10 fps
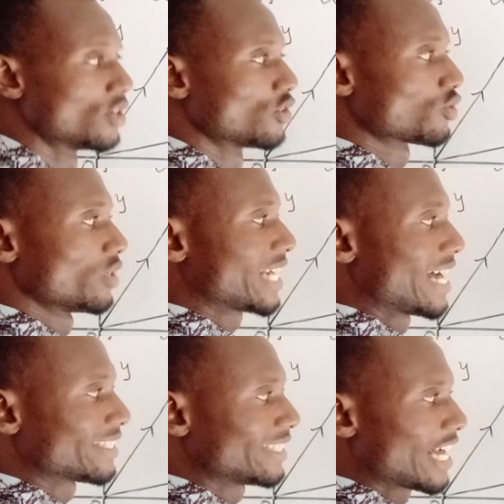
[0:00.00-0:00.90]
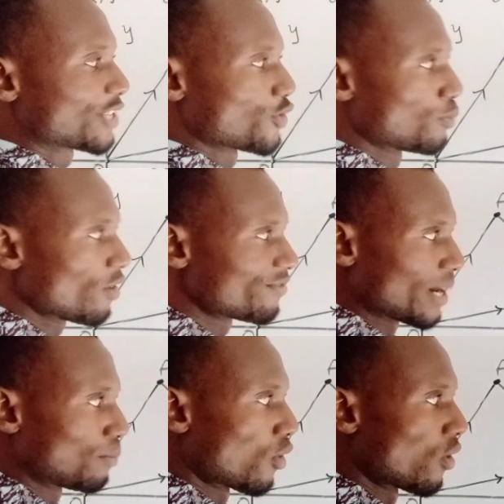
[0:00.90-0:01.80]
So you can see that we move the
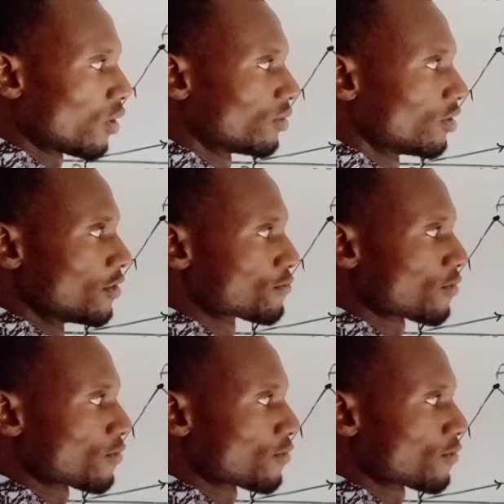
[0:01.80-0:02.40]
ball